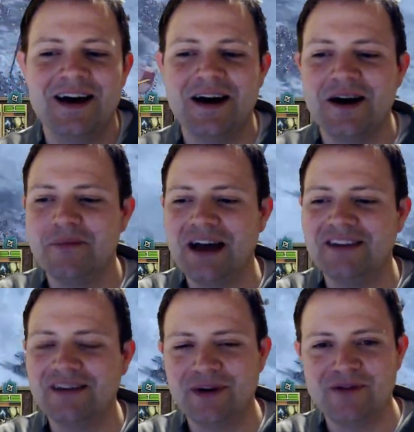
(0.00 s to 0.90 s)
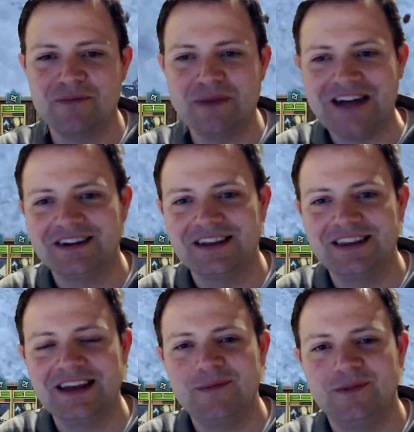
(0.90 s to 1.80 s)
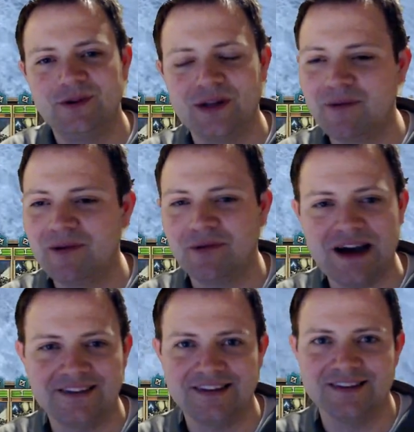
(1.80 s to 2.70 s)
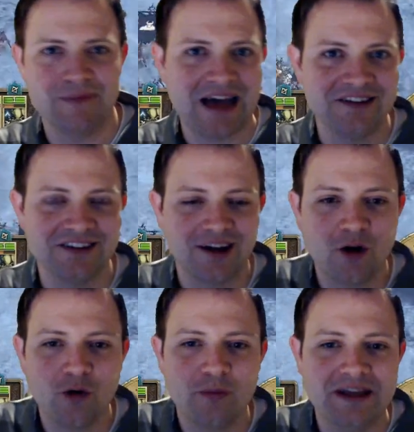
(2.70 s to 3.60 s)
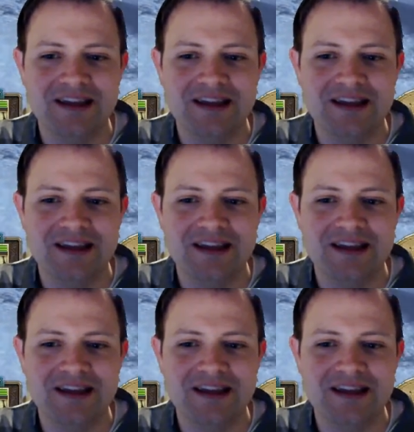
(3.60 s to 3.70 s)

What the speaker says: As I played with magic in the game, too, a lot of people ask, is magic OP?